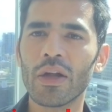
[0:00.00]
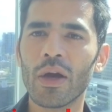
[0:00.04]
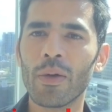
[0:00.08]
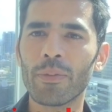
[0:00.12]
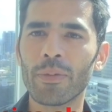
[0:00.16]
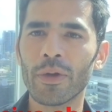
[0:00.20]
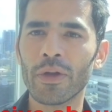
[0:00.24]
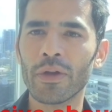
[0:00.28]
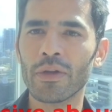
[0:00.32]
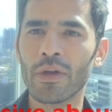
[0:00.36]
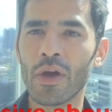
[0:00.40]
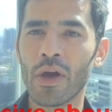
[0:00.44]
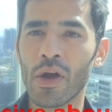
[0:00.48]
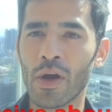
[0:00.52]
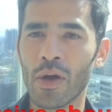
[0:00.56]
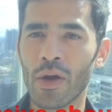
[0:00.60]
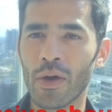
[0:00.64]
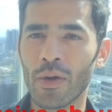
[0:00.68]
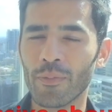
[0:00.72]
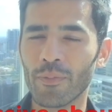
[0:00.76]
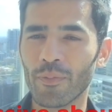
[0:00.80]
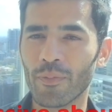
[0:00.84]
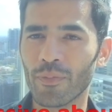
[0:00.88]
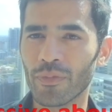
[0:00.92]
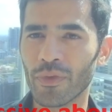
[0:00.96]
up
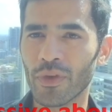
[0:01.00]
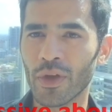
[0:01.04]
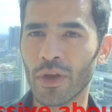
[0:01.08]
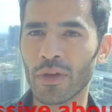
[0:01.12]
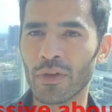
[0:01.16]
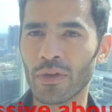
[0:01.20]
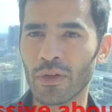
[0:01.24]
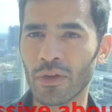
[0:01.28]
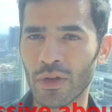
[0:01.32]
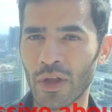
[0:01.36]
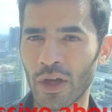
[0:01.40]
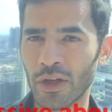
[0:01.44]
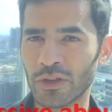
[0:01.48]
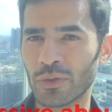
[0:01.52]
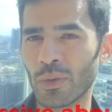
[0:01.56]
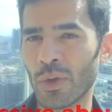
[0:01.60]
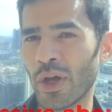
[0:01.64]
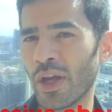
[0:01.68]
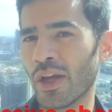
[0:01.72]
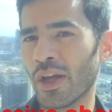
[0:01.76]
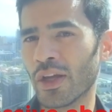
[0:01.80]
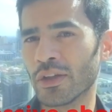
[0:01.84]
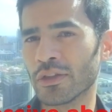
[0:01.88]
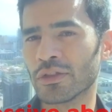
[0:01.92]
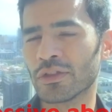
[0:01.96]
in Las
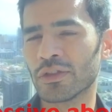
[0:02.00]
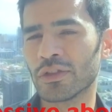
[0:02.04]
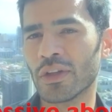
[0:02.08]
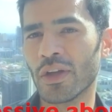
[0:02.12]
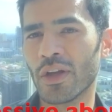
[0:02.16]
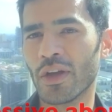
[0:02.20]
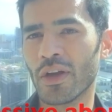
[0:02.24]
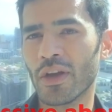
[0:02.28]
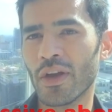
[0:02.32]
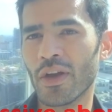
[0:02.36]
Vegas